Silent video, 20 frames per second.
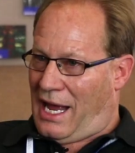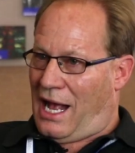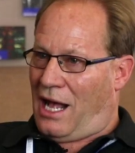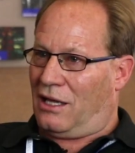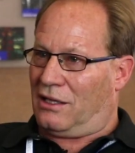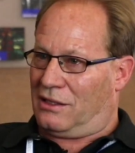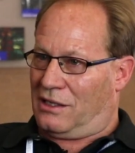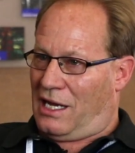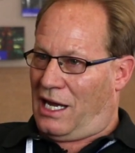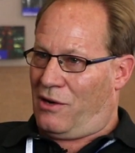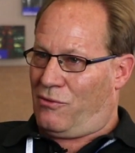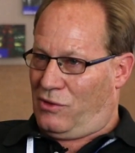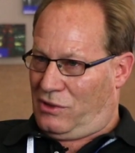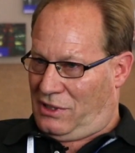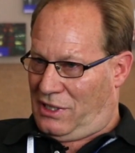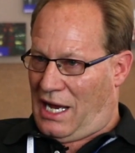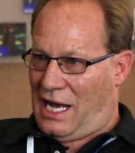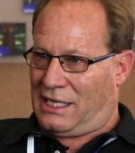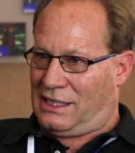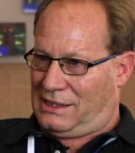Al and I
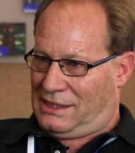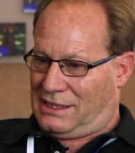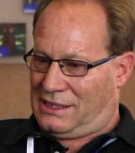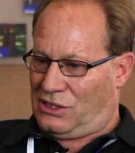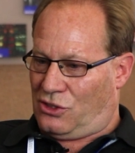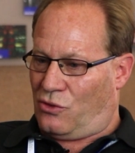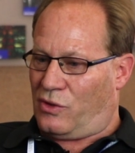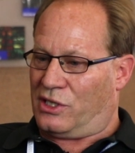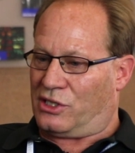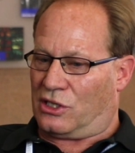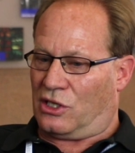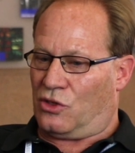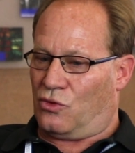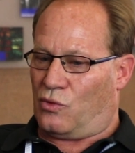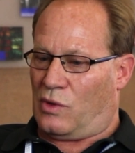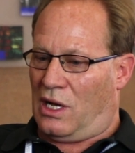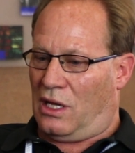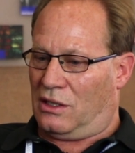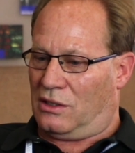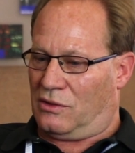got to know each other
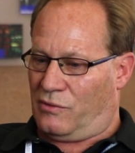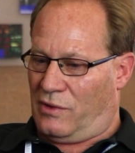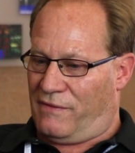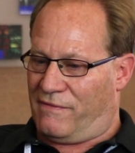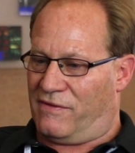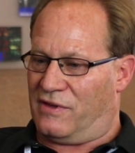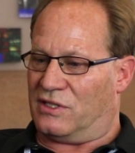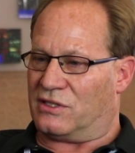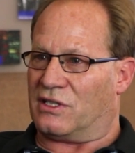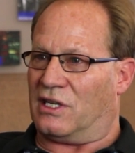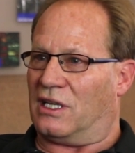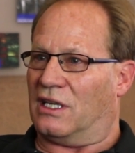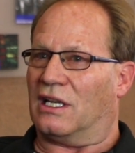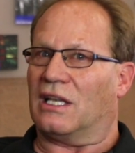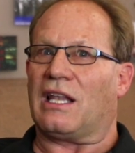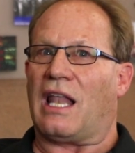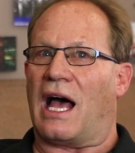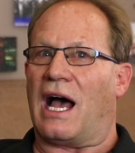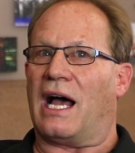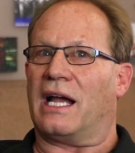well, and we visited a
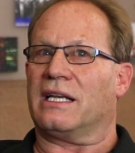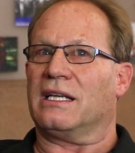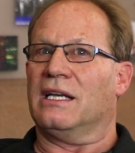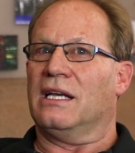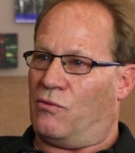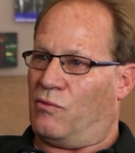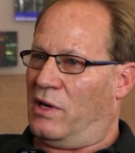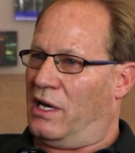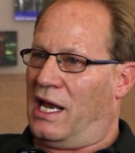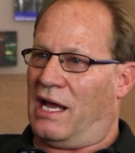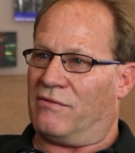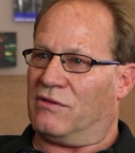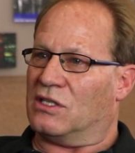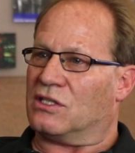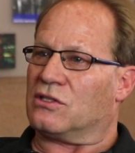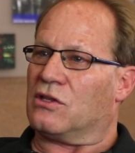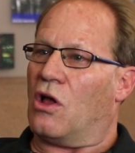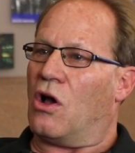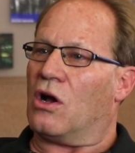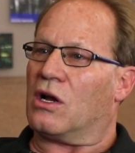lot, and we'd have
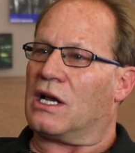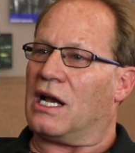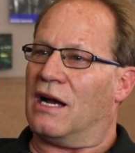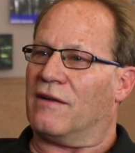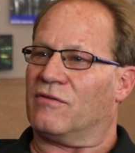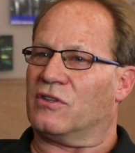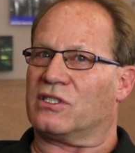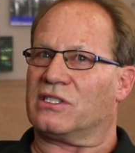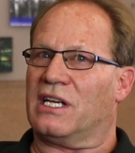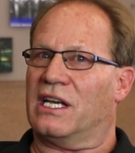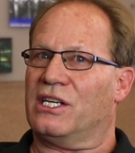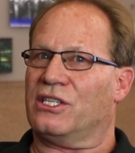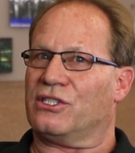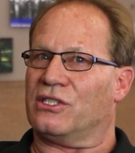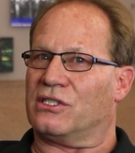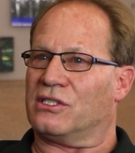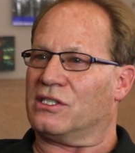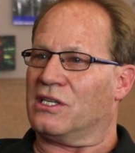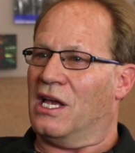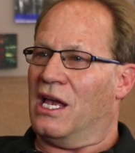these long
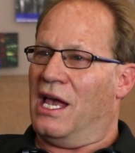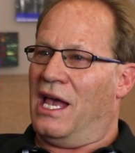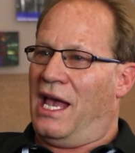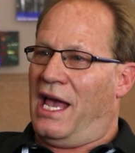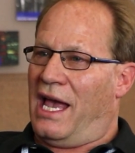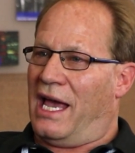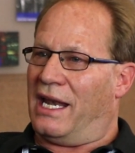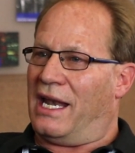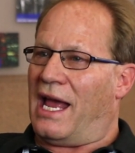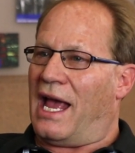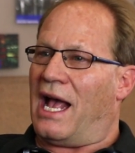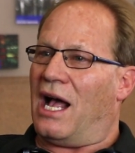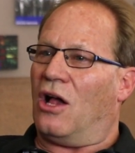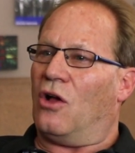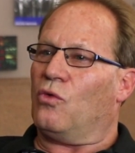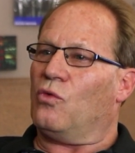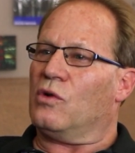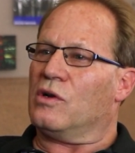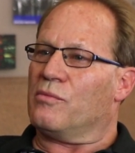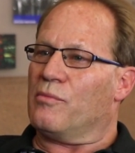conversations, and
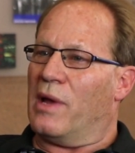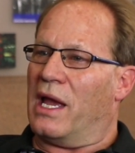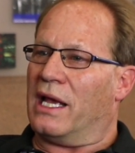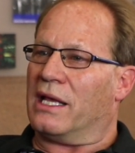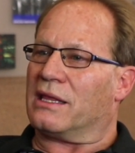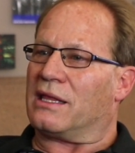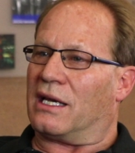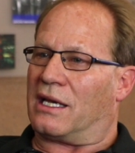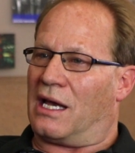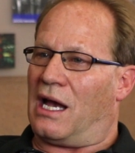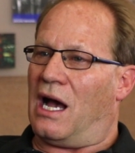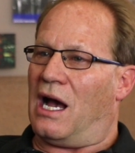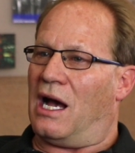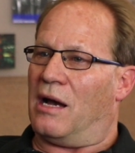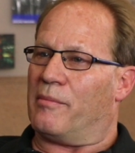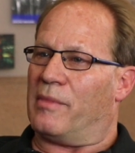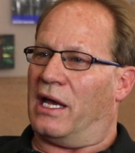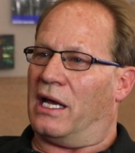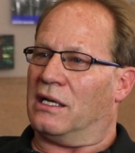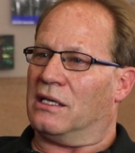Al would make the
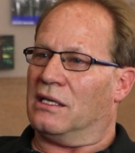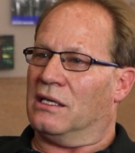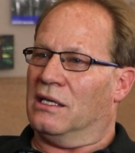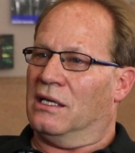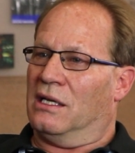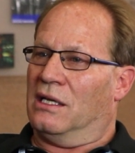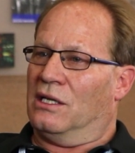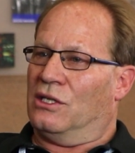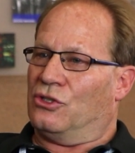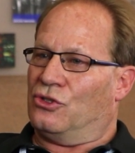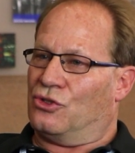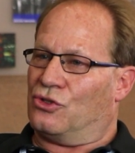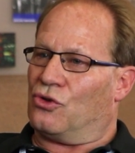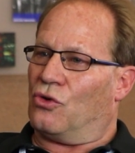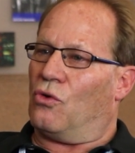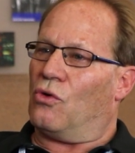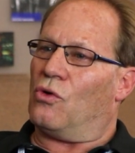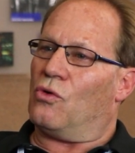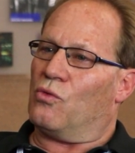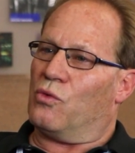comment,
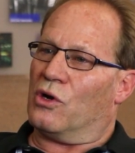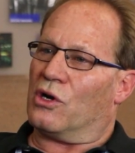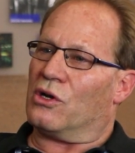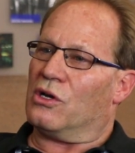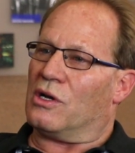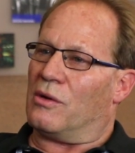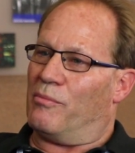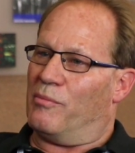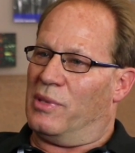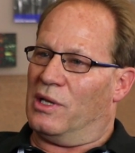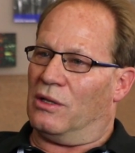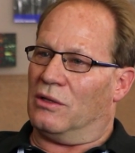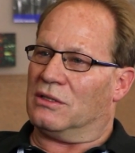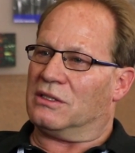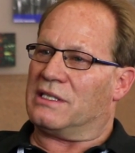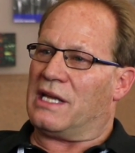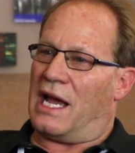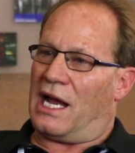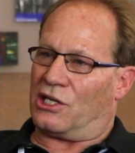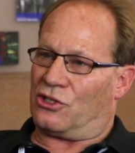Joel, we're going to
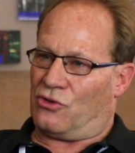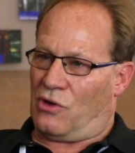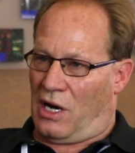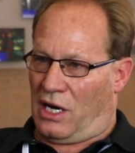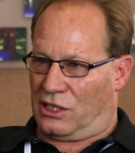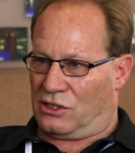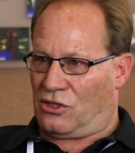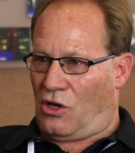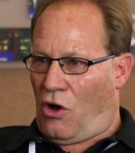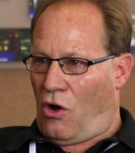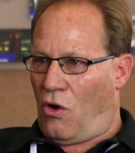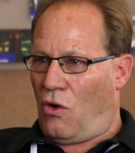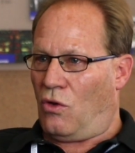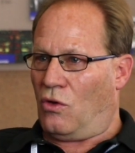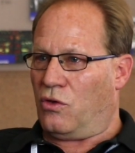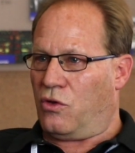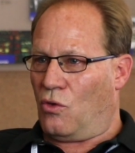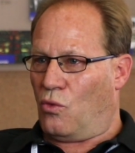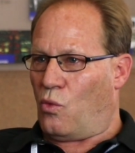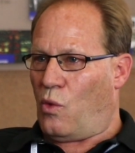build Daktronics
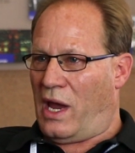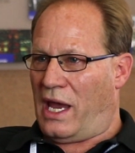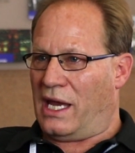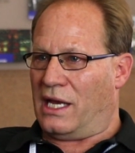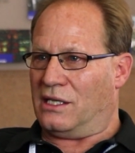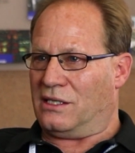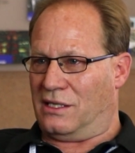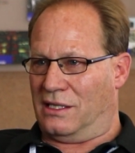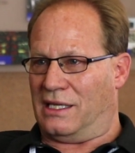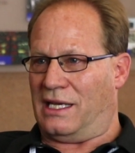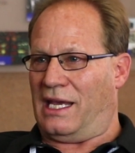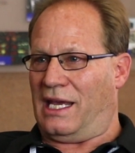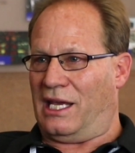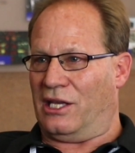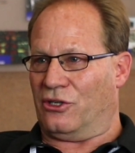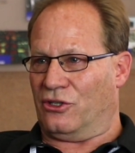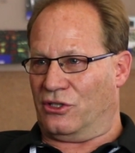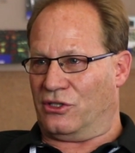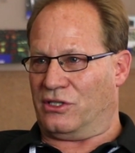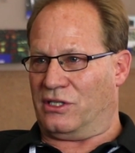all the way to the
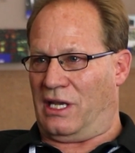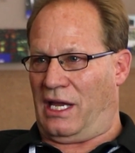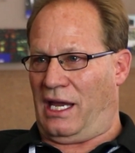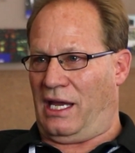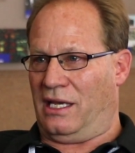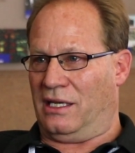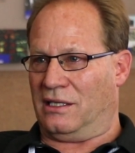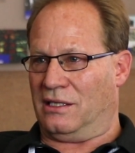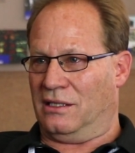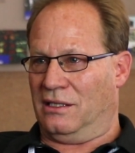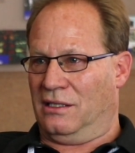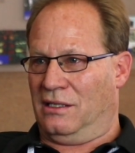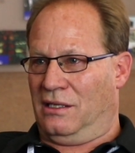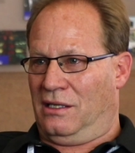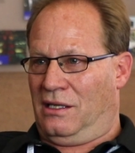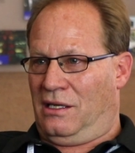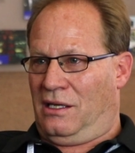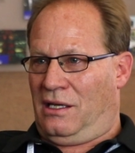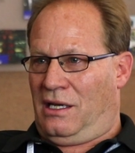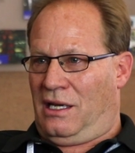interstate.
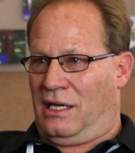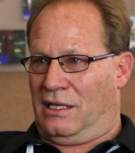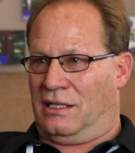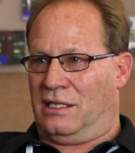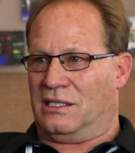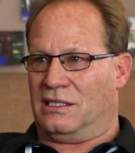And